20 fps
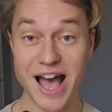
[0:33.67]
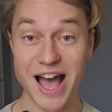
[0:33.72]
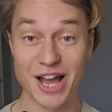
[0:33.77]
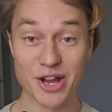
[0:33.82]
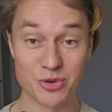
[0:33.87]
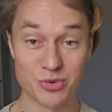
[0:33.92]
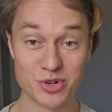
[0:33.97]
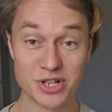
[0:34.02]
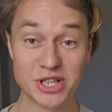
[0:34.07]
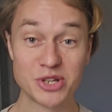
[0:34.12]

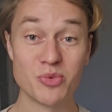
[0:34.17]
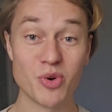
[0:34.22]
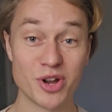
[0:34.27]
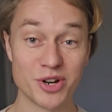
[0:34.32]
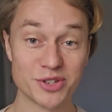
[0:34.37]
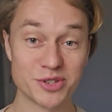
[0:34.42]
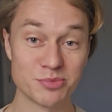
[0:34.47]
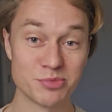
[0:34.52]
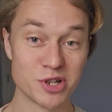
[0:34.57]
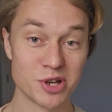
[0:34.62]
I really
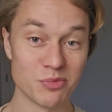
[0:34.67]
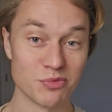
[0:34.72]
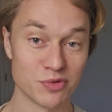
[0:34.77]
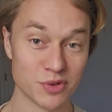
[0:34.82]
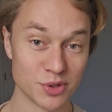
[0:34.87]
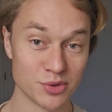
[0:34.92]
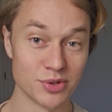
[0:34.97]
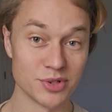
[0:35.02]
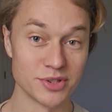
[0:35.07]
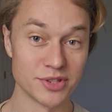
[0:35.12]
wanted to become
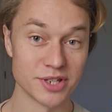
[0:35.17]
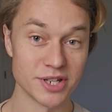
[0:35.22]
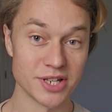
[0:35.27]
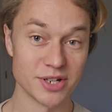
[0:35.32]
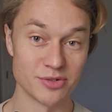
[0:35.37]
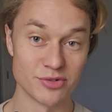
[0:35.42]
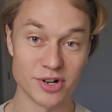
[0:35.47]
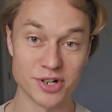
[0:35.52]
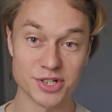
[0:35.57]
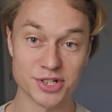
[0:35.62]
fluent
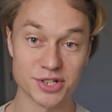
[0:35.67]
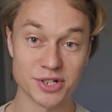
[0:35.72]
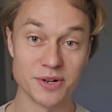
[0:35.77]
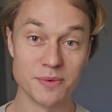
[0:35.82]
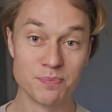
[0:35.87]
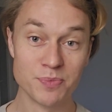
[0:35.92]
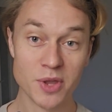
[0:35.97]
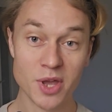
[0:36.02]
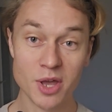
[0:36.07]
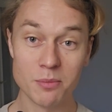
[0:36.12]
in
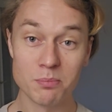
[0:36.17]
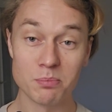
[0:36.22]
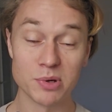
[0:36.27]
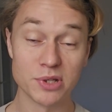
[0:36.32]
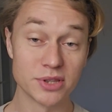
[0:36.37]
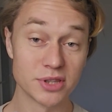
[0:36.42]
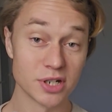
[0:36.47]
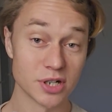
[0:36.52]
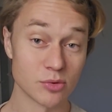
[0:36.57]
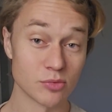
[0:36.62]
Russian,
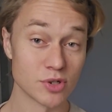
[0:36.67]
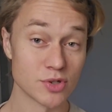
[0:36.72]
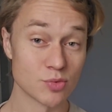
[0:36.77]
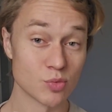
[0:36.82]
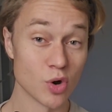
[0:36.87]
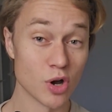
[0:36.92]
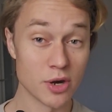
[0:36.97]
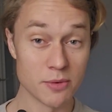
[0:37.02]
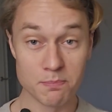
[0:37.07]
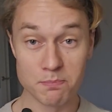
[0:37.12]
but there was
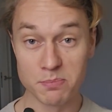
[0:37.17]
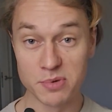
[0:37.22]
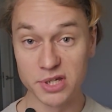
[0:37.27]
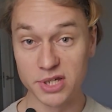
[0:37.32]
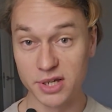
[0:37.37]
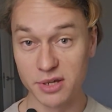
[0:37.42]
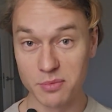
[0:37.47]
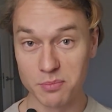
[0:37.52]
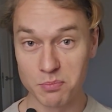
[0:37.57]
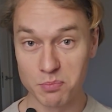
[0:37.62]
one
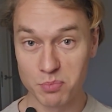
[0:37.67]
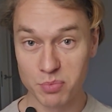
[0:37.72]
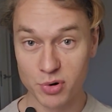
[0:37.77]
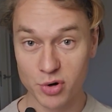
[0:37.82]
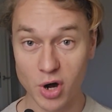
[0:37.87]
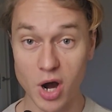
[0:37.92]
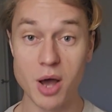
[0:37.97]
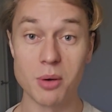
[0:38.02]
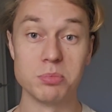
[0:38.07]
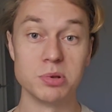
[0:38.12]
big
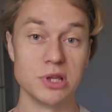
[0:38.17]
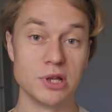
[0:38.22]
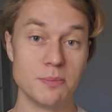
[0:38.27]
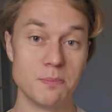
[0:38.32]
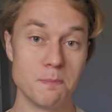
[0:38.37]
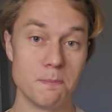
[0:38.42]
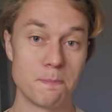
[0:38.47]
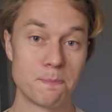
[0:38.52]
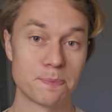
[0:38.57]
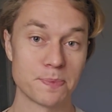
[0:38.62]

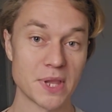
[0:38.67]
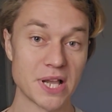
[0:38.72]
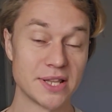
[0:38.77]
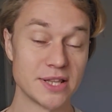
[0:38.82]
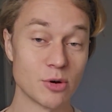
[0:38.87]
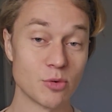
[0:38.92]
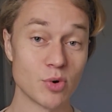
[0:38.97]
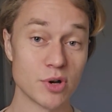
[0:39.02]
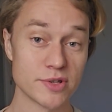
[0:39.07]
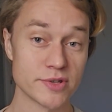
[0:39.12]
problem,
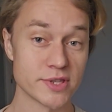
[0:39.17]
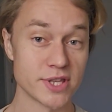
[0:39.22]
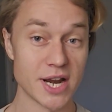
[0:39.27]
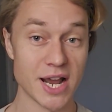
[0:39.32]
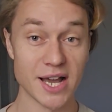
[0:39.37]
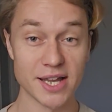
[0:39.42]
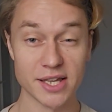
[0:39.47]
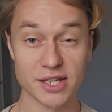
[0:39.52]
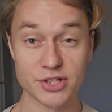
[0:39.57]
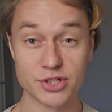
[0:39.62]
and that was that
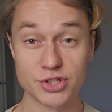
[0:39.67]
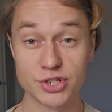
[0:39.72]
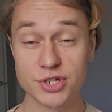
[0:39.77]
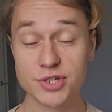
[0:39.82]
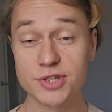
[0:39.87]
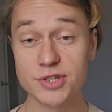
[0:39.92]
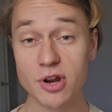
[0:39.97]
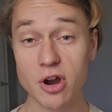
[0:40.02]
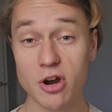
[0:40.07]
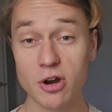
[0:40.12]
I had
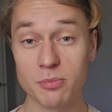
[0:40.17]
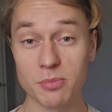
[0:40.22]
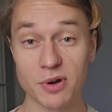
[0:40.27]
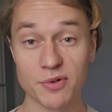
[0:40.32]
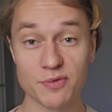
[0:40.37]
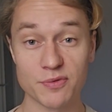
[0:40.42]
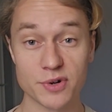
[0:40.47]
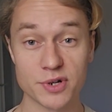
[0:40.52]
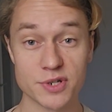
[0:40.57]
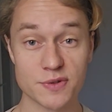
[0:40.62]
just started
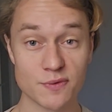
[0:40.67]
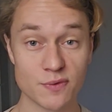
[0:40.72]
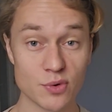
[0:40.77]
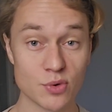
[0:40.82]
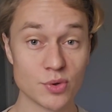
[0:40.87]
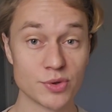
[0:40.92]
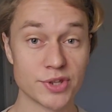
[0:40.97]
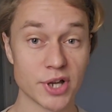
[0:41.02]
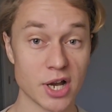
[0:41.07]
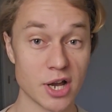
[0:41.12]
my first
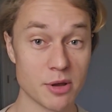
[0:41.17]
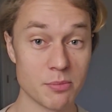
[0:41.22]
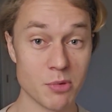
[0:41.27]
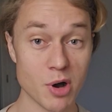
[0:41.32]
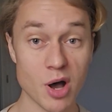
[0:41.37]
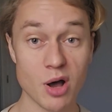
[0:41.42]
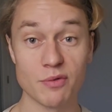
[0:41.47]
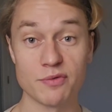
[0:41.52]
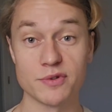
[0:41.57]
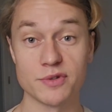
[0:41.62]
full-time
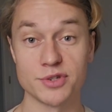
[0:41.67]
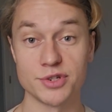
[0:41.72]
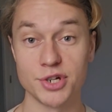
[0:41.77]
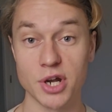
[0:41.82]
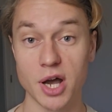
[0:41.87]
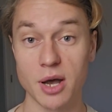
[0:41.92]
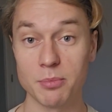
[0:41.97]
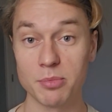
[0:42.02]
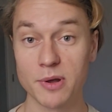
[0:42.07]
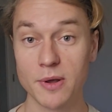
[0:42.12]
office
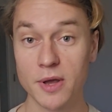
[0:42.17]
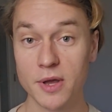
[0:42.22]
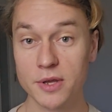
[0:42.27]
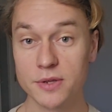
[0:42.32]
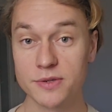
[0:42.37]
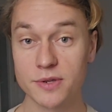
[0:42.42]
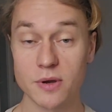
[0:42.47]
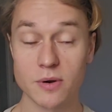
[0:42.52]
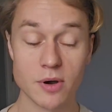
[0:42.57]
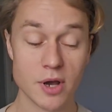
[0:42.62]
job.
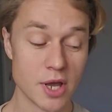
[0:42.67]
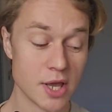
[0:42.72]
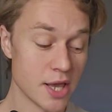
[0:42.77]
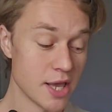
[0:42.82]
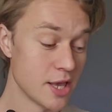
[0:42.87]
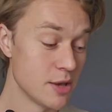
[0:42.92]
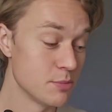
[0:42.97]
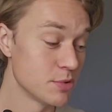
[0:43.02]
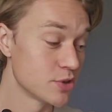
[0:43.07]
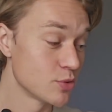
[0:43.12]
So
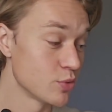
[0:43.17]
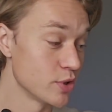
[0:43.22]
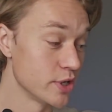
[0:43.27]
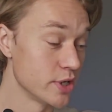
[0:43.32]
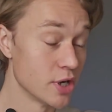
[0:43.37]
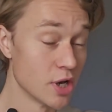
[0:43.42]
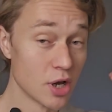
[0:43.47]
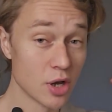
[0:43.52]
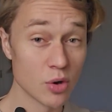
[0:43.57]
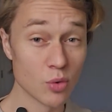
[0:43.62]
in
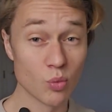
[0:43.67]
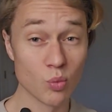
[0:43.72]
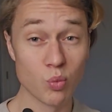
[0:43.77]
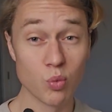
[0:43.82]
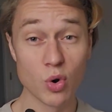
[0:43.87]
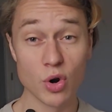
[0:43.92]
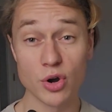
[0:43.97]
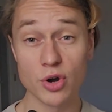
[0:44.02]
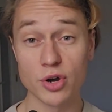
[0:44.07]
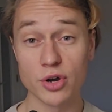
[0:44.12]
between
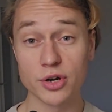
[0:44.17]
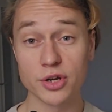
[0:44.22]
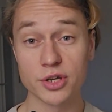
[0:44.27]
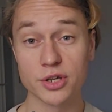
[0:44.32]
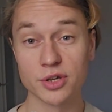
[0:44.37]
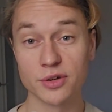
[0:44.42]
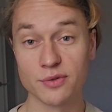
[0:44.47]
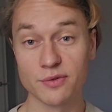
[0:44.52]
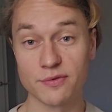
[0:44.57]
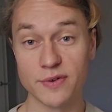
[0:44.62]

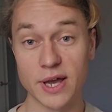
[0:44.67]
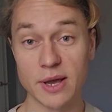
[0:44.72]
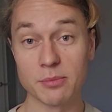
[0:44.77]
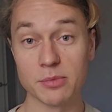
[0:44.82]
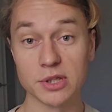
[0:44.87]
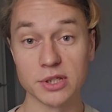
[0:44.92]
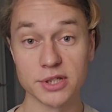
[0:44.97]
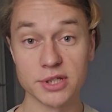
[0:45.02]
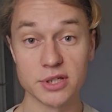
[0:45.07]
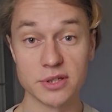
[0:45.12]
work,
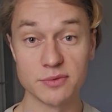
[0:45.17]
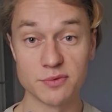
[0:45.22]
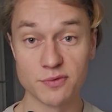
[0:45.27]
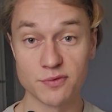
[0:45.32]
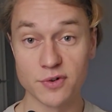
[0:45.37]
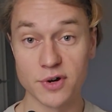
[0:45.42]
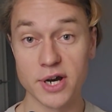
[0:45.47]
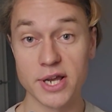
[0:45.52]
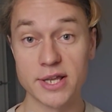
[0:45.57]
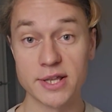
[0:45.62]
family,
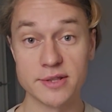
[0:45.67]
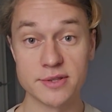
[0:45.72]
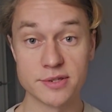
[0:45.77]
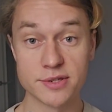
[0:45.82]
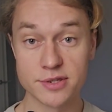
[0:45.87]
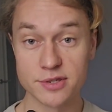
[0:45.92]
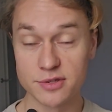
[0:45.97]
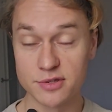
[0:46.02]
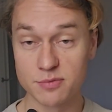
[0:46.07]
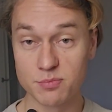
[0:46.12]

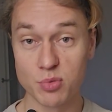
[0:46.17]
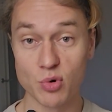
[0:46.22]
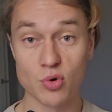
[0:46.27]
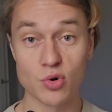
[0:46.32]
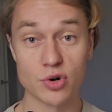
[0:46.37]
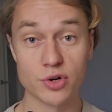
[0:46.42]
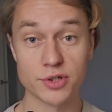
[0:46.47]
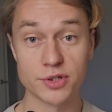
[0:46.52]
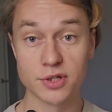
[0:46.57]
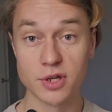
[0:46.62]
friends,
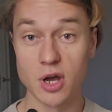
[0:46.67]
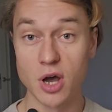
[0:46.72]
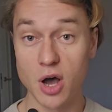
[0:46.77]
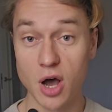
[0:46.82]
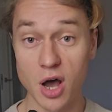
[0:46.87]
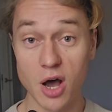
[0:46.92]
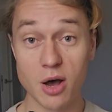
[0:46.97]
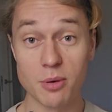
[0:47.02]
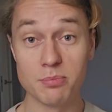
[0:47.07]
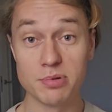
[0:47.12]
sport,
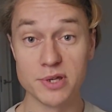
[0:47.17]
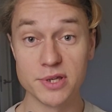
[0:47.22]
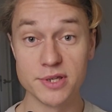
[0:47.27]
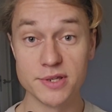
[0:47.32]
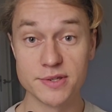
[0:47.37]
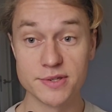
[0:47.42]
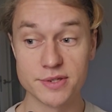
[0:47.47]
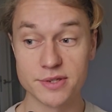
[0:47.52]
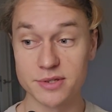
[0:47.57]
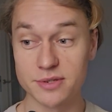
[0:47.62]

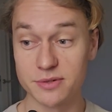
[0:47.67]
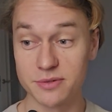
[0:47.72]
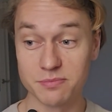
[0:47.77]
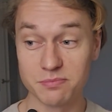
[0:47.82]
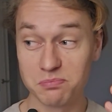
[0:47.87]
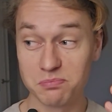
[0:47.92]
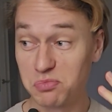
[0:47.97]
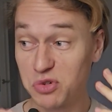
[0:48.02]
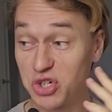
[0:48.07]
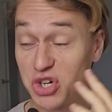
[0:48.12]
hobbies,
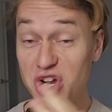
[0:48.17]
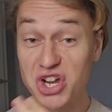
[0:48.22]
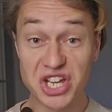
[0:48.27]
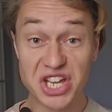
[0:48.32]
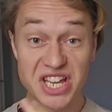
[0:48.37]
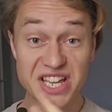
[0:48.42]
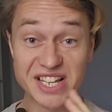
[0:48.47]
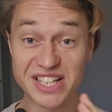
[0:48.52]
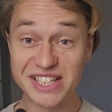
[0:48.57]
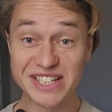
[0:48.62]

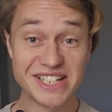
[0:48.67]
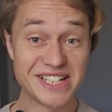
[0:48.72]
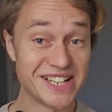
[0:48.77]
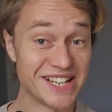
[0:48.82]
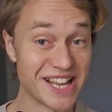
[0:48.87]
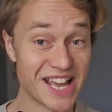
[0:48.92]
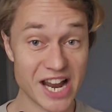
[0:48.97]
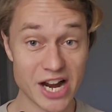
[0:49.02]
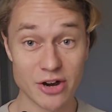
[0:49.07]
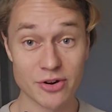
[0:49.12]
cooking,
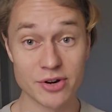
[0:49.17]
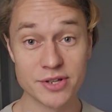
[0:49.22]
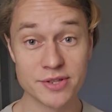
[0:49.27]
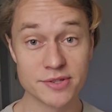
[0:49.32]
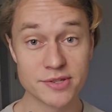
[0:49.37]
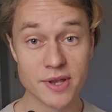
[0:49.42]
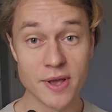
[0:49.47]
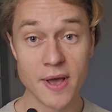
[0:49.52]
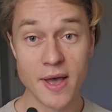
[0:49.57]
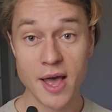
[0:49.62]
cleaning,
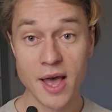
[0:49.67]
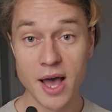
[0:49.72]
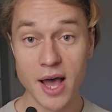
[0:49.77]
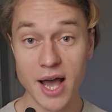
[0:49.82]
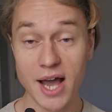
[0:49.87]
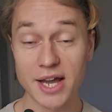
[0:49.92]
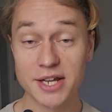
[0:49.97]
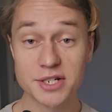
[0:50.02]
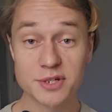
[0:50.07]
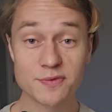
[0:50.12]
errands,
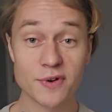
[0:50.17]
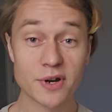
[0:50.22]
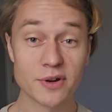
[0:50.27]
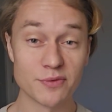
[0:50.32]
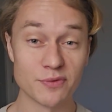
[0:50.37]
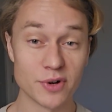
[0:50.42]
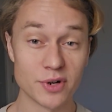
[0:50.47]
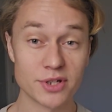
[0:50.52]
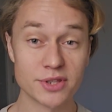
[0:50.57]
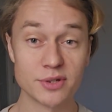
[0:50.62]
I just found
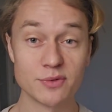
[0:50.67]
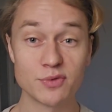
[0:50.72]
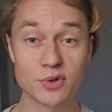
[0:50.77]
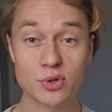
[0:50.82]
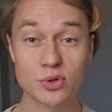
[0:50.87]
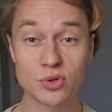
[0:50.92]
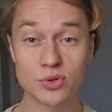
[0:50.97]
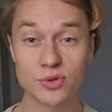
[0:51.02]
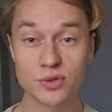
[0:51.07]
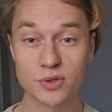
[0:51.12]
it very
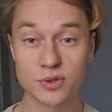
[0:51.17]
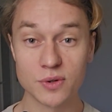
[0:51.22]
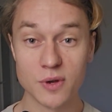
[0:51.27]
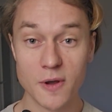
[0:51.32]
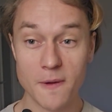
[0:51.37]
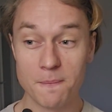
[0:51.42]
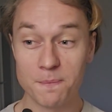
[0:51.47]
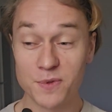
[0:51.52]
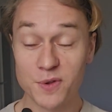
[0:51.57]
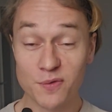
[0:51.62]
difficult
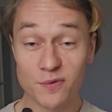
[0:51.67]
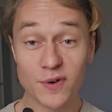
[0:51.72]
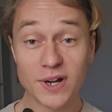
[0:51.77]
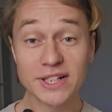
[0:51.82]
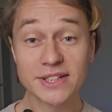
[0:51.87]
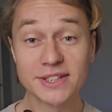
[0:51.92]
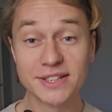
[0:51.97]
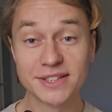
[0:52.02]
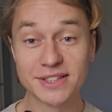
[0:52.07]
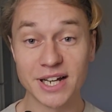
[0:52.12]
to
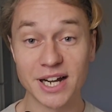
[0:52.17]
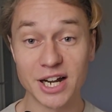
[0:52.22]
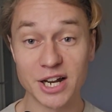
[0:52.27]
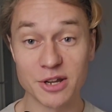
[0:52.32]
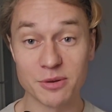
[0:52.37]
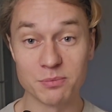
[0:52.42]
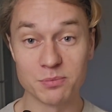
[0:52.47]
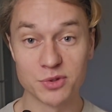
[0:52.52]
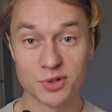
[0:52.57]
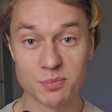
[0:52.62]
find the
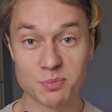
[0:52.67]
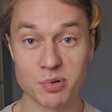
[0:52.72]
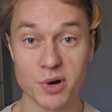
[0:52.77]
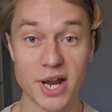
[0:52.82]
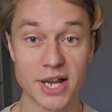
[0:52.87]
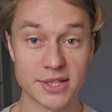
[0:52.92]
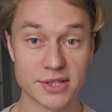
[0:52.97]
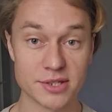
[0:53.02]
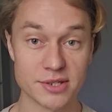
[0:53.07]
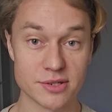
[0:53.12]
time to
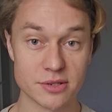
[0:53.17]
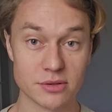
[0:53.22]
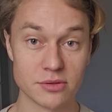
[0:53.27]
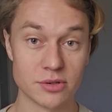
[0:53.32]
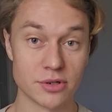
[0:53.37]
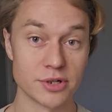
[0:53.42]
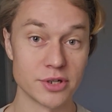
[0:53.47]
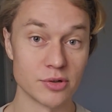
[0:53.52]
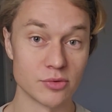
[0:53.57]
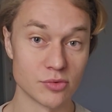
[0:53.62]
practice
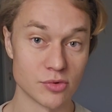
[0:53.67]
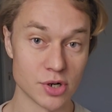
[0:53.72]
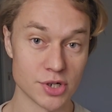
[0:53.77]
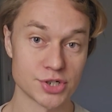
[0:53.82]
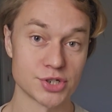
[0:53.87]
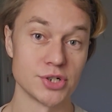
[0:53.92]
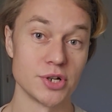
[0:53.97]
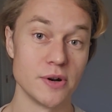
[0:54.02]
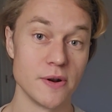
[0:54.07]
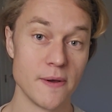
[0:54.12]
learning
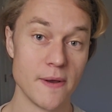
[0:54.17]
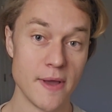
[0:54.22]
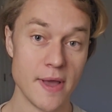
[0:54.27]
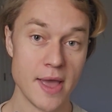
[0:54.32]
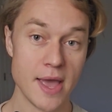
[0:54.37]
Russian.